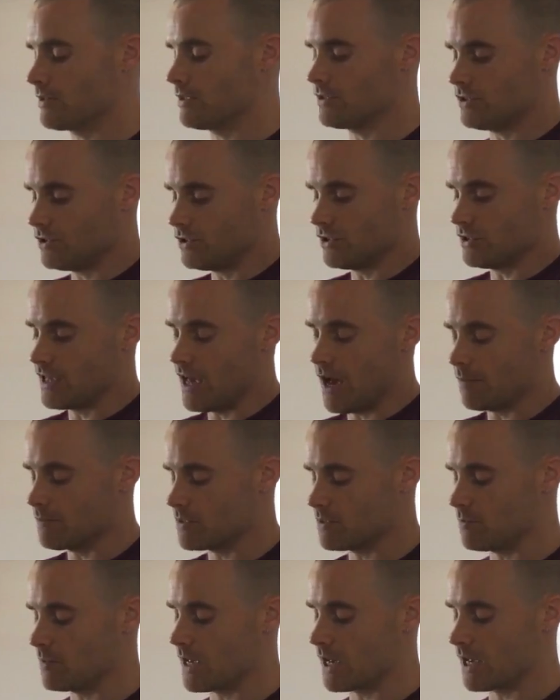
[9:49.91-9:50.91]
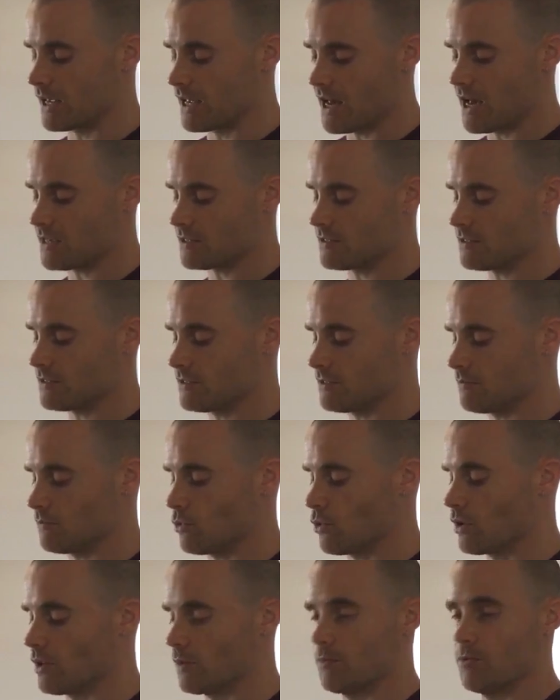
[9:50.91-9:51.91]
This just happens to be on gases
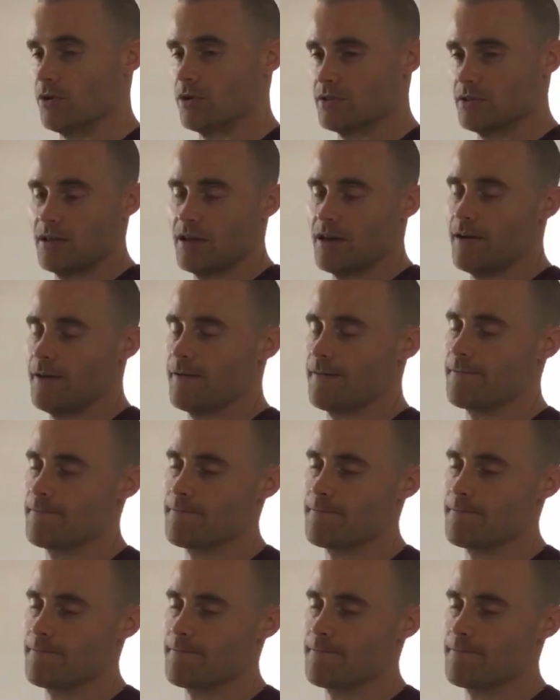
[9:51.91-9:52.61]
and boiling points. Yeah.